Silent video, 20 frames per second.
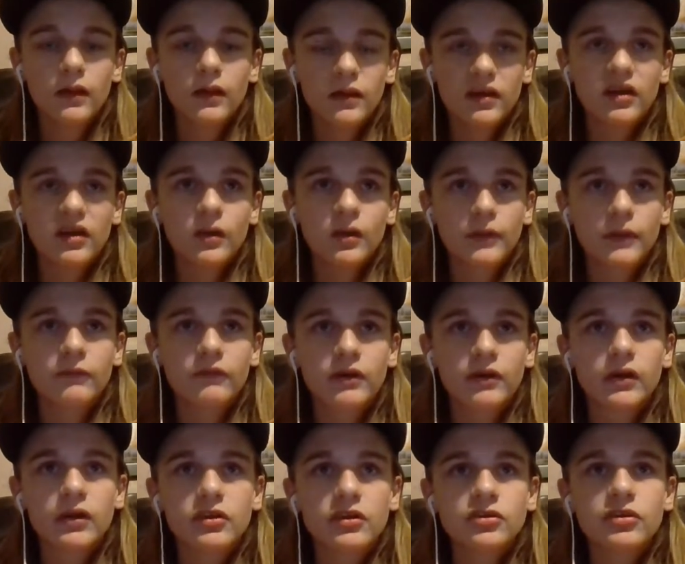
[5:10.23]
it'll be
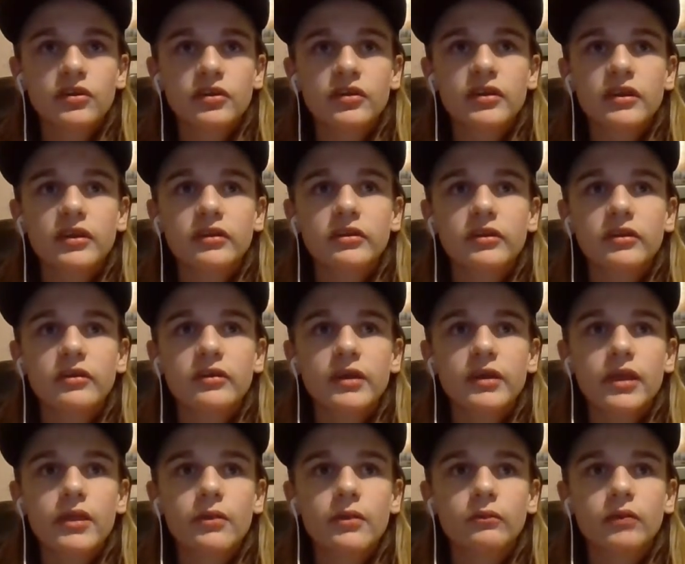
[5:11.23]
very interesting to
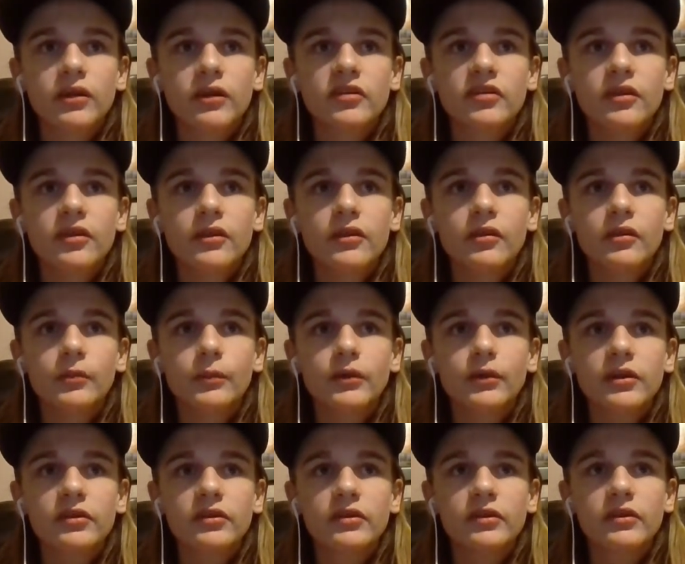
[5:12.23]
see the rest of these
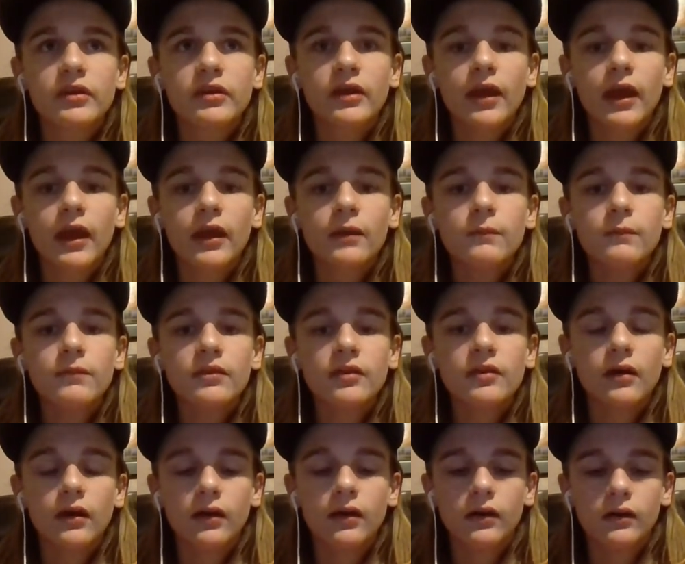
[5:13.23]
preseason games.
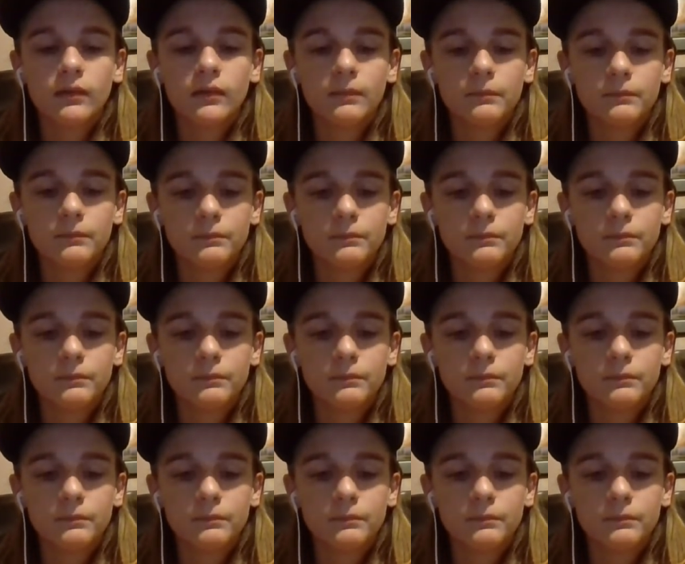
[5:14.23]
Um,